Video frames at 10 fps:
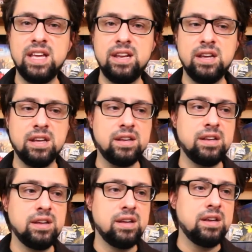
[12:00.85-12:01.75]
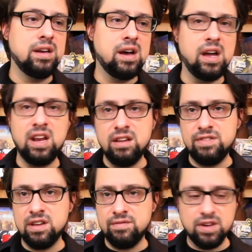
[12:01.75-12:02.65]
Gideon, any of
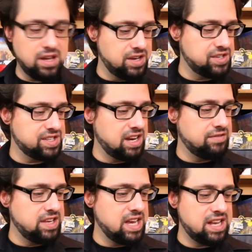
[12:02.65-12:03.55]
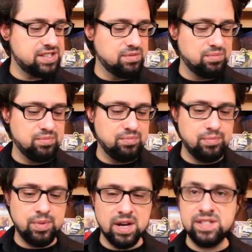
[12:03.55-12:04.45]
the invocations. I have yet to
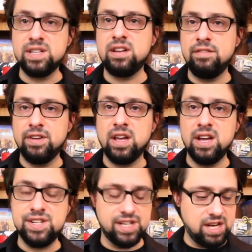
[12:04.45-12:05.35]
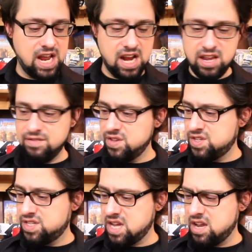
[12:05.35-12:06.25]
bust an invocation in any of
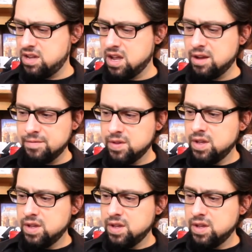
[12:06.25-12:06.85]
this set yet.